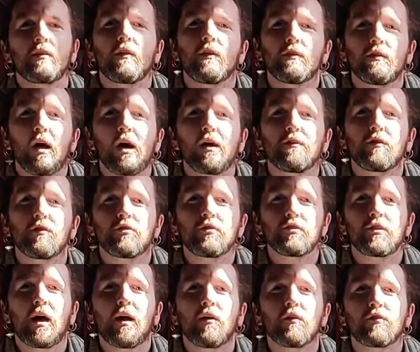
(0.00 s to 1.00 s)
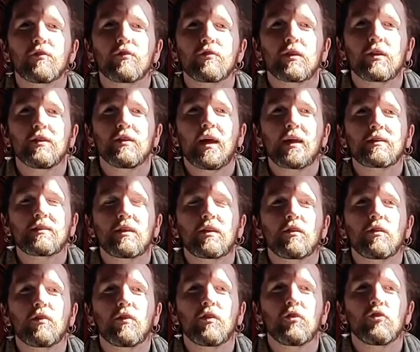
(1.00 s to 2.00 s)
to the love of self,
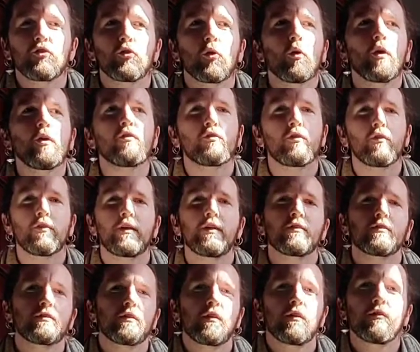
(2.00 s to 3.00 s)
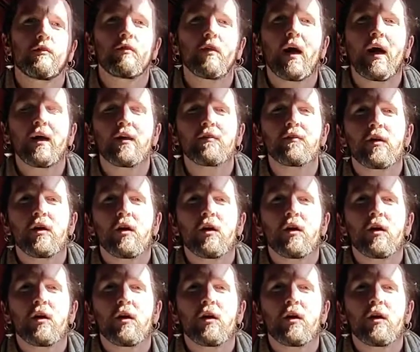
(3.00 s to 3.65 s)
connecting to the joyfulness of life.